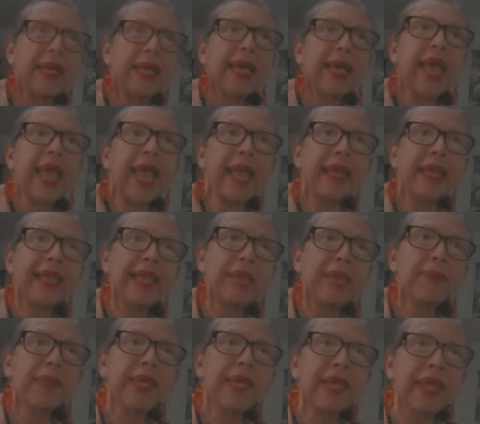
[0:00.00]
and he
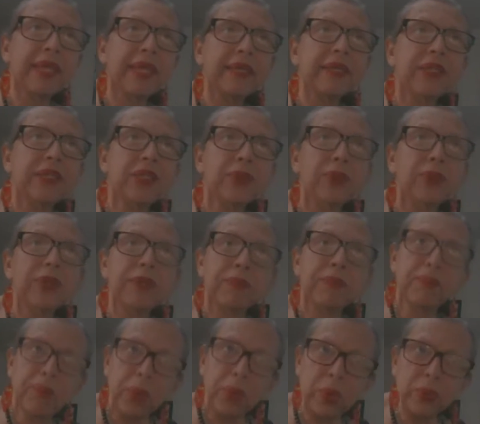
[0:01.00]
began to
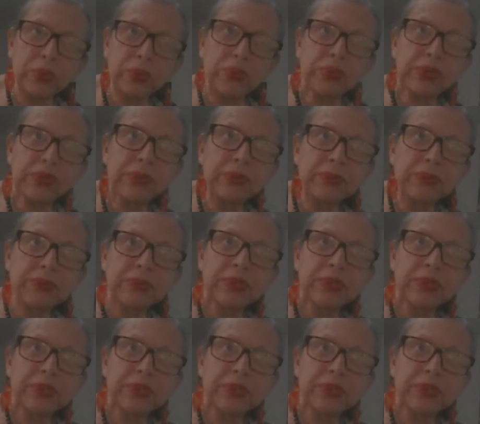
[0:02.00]
impose